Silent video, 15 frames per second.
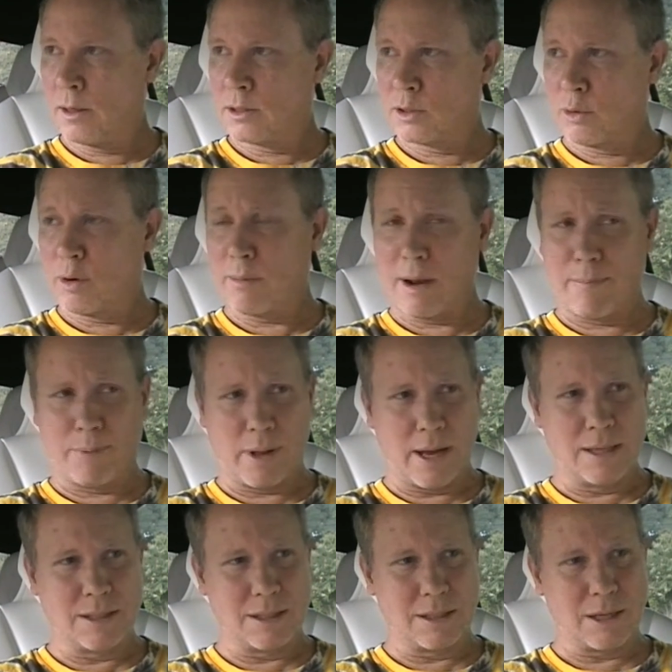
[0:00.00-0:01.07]
So one of my
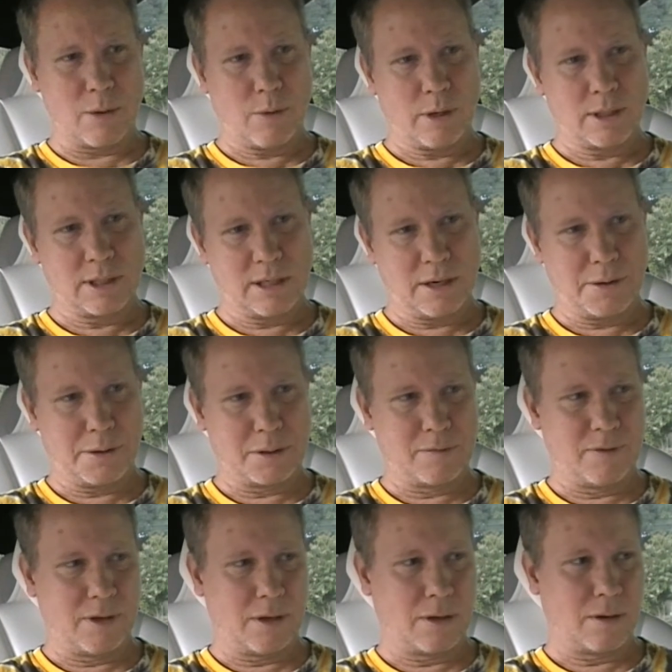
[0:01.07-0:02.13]
plans is I want to share this
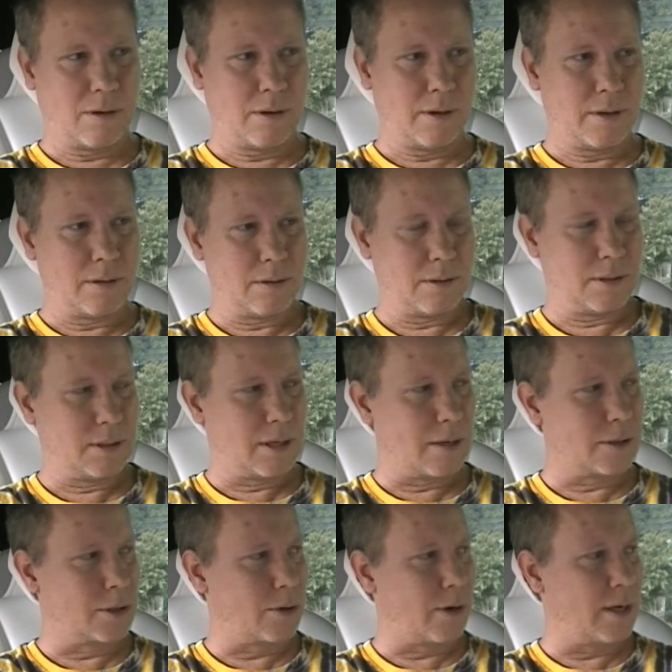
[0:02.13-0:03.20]
vehicle, and it
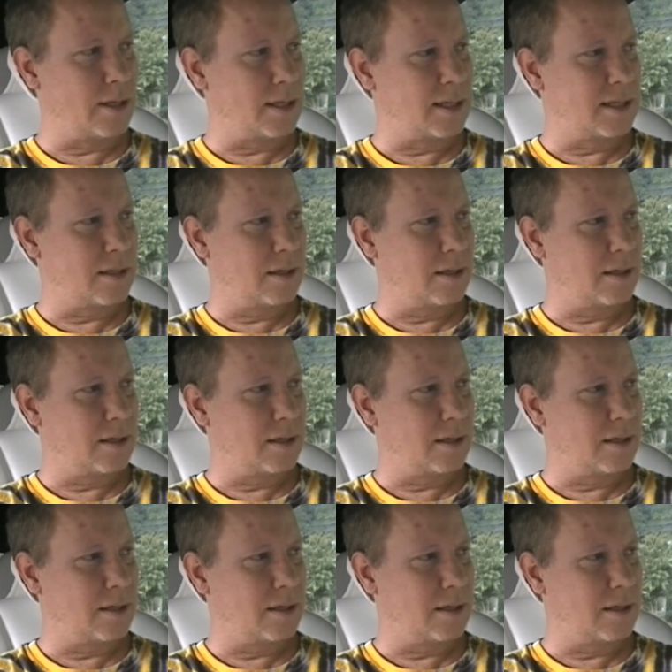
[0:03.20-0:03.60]
sounds crazy